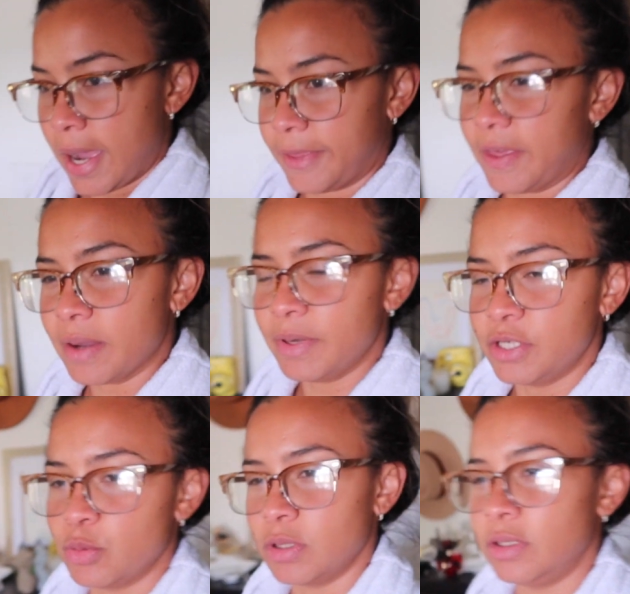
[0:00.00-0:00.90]
I think I'm
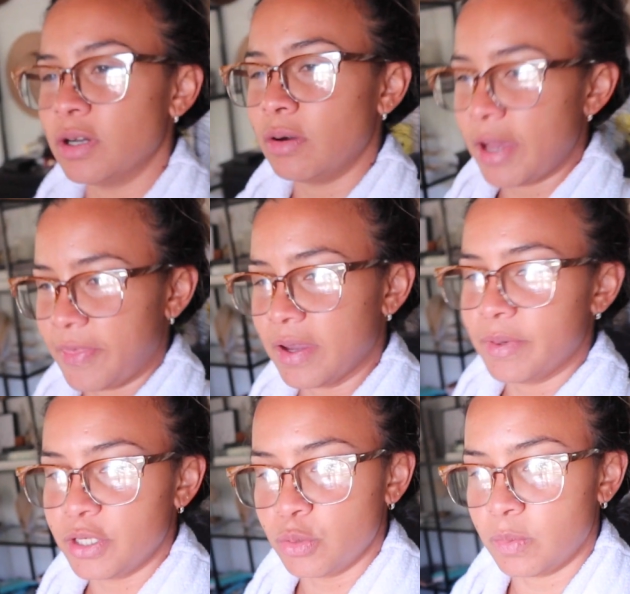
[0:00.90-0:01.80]
gonna
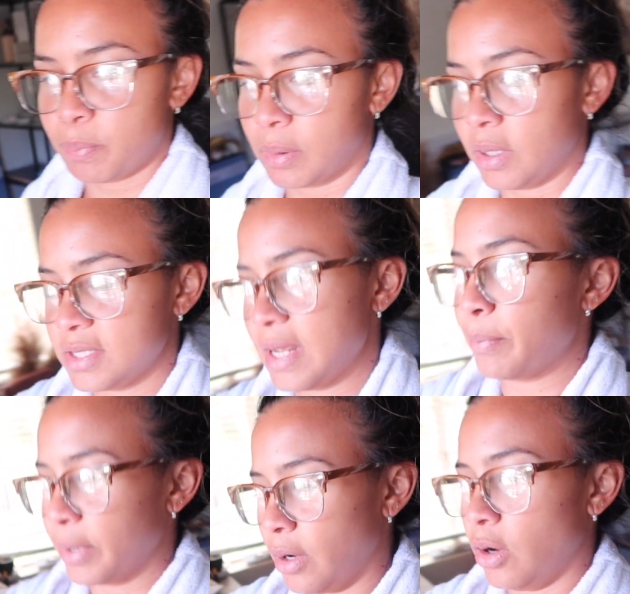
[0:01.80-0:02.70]
do a
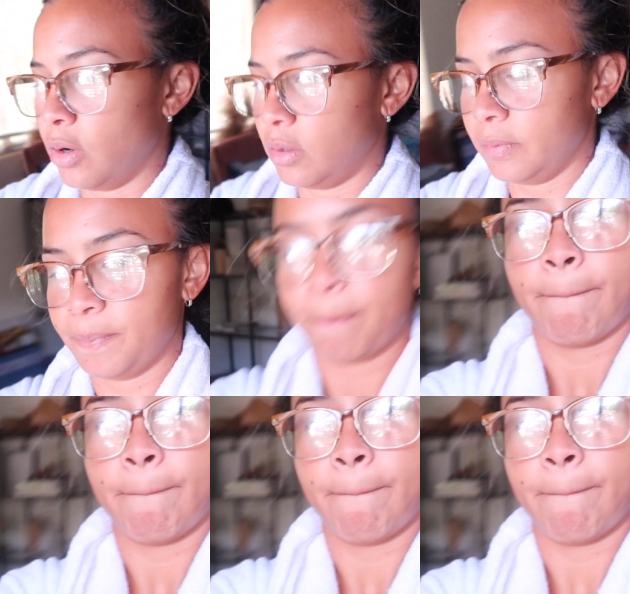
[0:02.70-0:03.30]
separate haul.